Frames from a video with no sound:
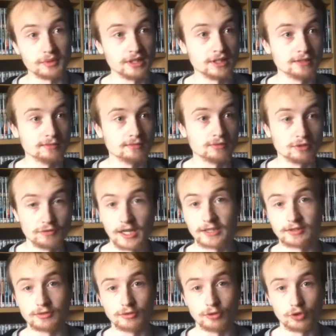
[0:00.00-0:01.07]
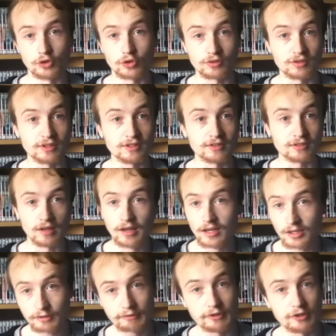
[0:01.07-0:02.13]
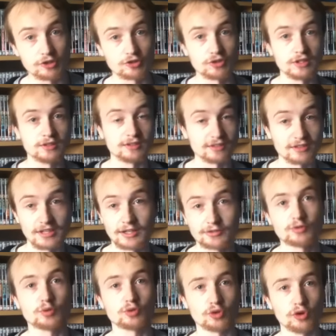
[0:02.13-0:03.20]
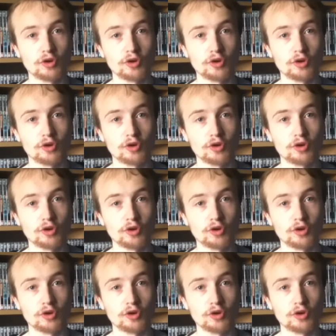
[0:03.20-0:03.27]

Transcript: being Divided Loyalties, featuring the Celestial